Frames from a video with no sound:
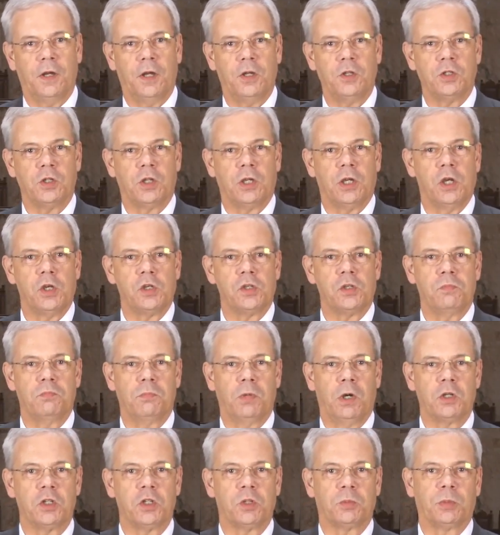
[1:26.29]
education
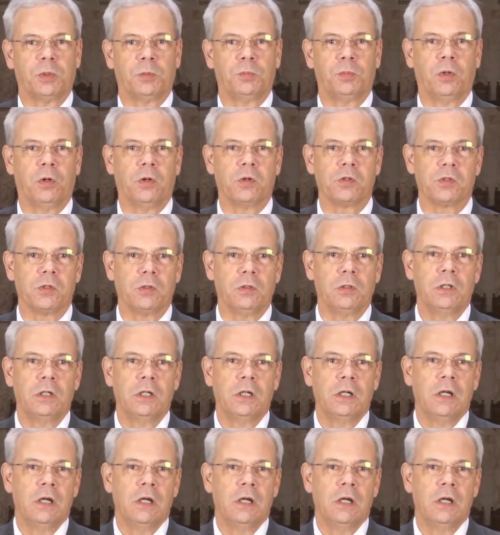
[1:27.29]
budget proposal